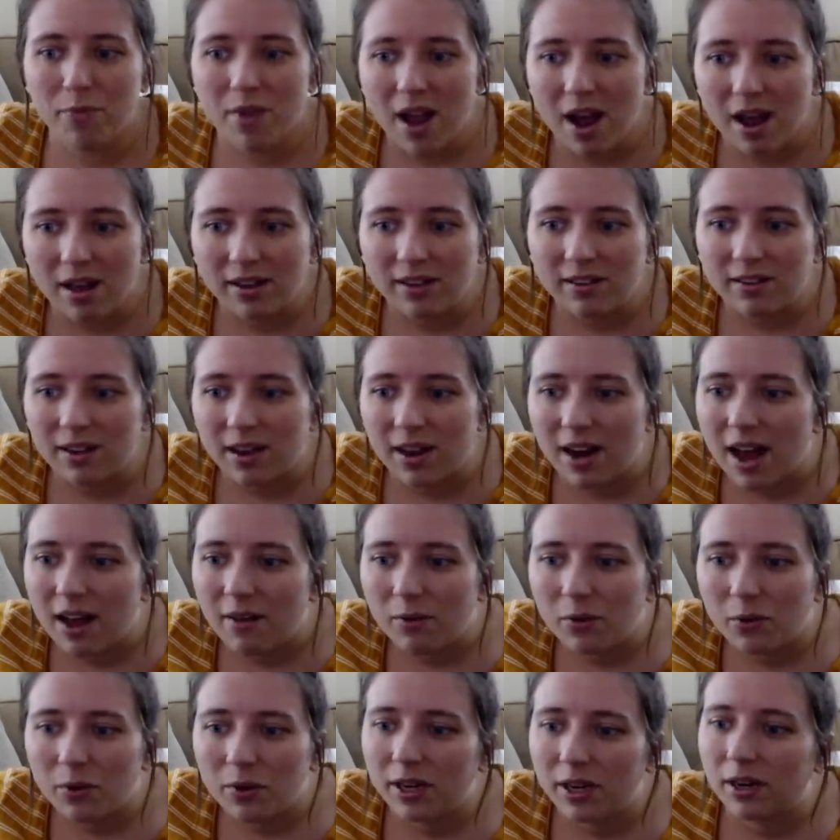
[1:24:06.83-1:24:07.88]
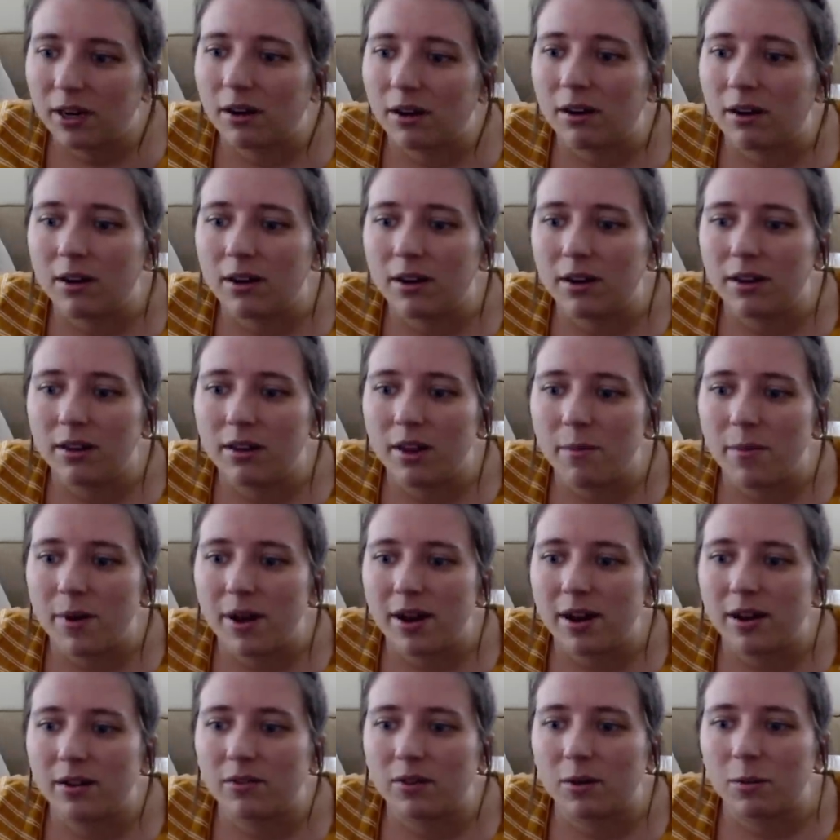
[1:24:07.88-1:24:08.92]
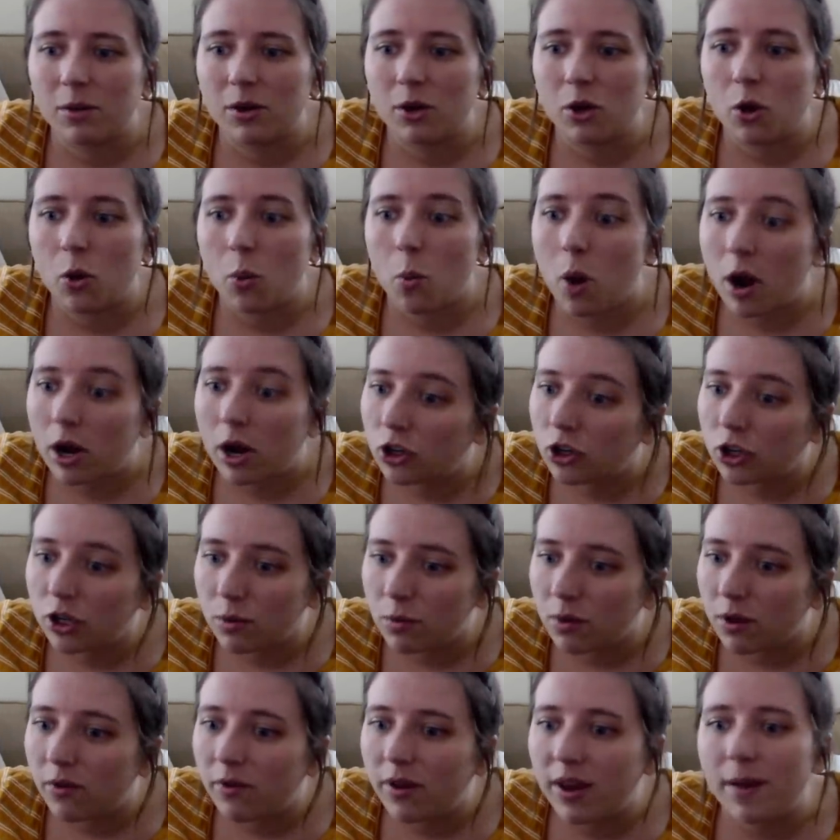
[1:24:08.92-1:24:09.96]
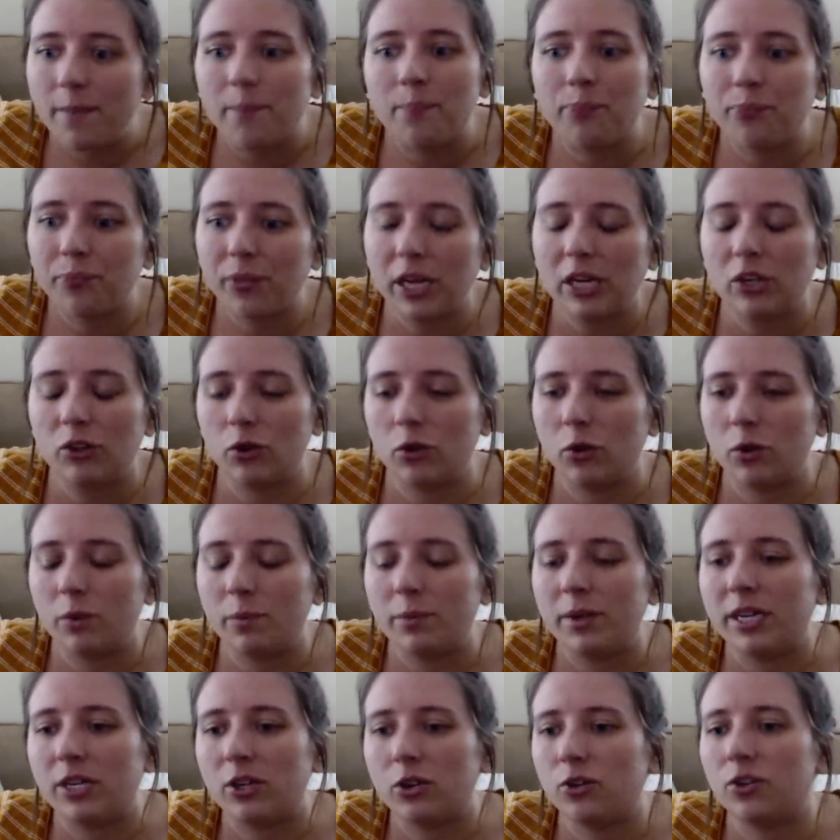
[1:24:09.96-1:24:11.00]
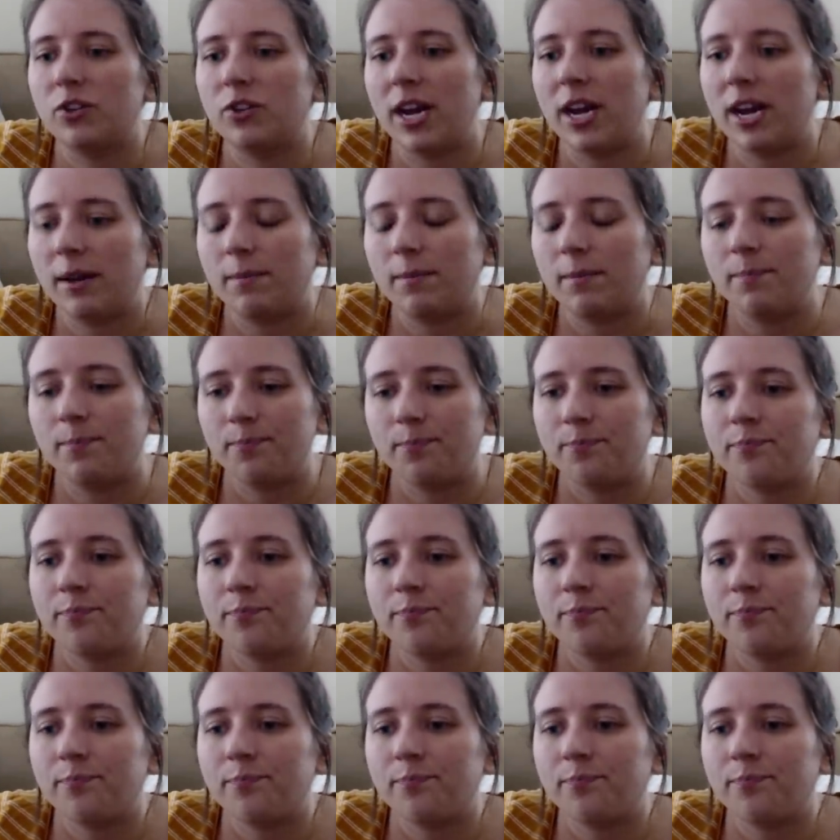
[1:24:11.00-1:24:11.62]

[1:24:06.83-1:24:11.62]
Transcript: Ali said, I haven't really heard the opinion of someone who watched the movie, so it would be interesting.